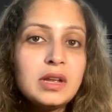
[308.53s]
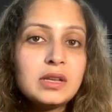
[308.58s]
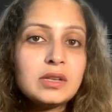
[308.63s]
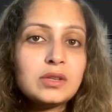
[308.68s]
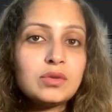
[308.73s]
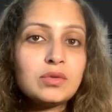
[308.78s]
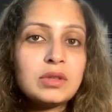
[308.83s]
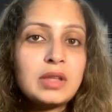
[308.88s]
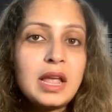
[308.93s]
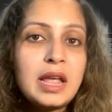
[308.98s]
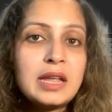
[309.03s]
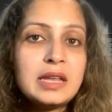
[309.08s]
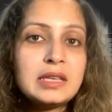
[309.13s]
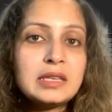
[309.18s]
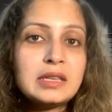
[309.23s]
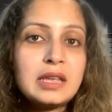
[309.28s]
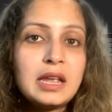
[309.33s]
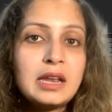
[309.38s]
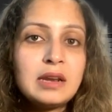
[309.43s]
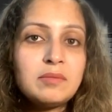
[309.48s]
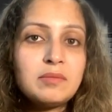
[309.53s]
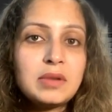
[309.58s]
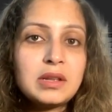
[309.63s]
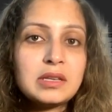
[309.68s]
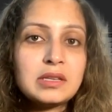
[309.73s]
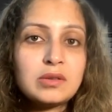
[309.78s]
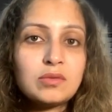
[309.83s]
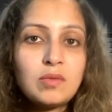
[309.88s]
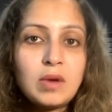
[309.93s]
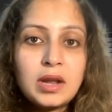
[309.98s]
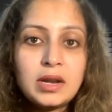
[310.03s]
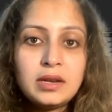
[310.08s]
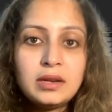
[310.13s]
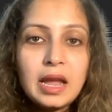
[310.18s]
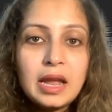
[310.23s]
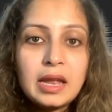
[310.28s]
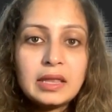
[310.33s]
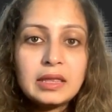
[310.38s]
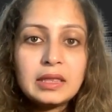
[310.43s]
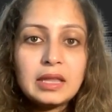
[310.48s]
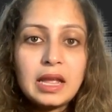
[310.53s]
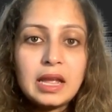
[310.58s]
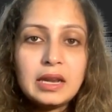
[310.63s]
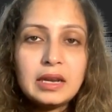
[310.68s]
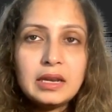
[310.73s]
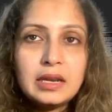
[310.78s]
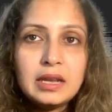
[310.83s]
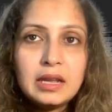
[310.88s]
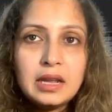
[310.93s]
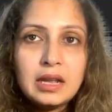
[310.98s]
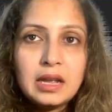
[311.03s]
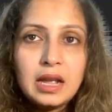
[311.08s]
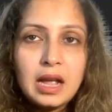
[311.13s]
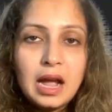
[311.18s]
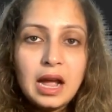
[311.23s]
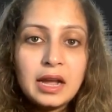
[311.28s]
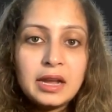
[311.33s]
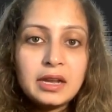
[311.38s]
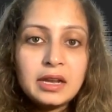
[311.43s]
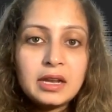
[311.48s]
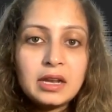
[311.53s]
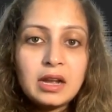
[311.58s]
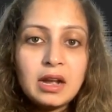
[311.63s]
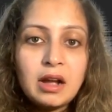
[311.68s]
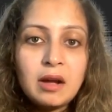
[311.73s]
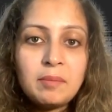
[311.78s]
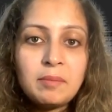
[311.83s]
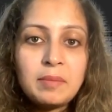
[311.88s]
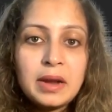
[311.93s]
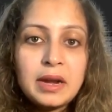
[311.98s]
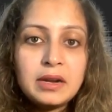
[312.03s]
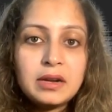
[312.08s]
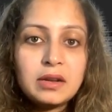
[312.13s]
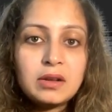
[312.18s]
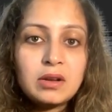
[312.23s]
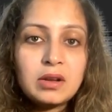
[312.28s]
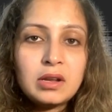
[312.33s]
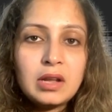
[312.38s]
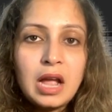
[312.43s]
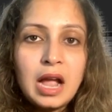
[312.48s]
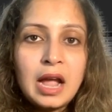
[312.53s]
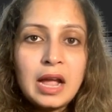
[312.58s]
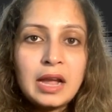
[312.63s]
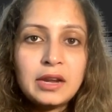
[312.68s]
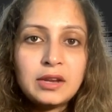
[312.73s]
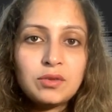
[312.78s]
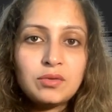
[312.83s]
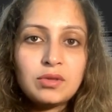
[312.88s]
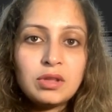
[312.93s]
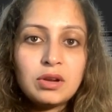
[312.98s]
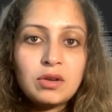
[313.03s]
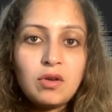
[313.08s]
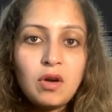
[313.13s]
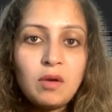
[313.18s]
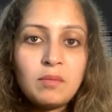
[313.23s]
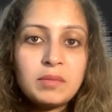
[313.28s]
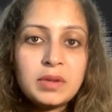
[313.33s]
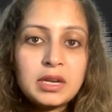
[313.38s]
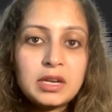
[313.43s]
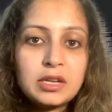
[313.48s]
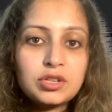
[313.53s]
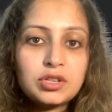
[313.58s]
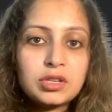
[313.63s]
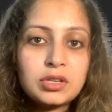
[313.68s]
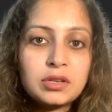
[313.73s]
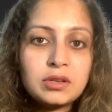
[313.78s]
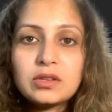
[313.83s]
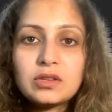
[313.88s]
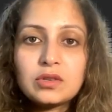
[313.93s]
so hence n plus 1, and then I append I to the combination.